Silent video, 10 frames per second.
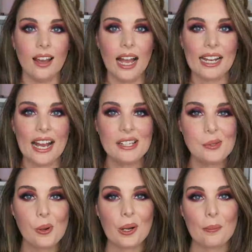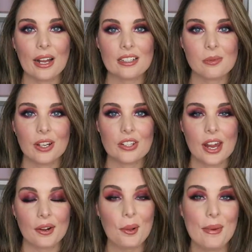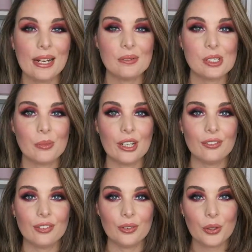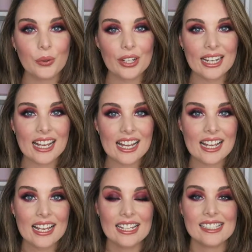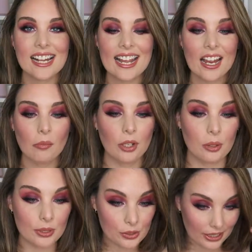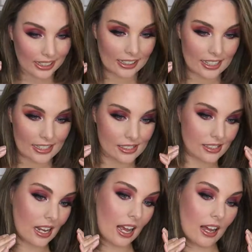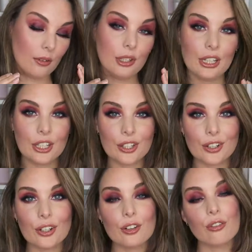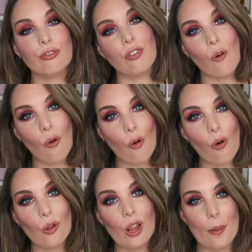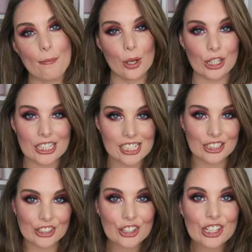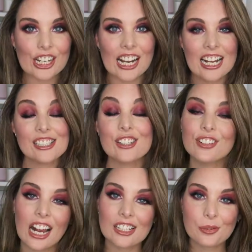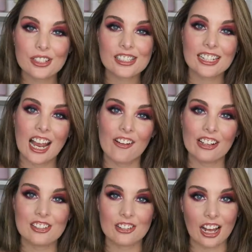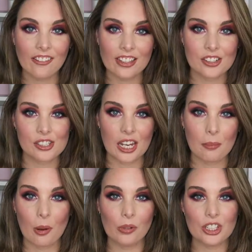Hi guys, welcome back to my channel. My name's Simone if you're new here. Today I'm going to be doing this really cute fall burgundy look. So if you guys want to see how I do that, then just keep on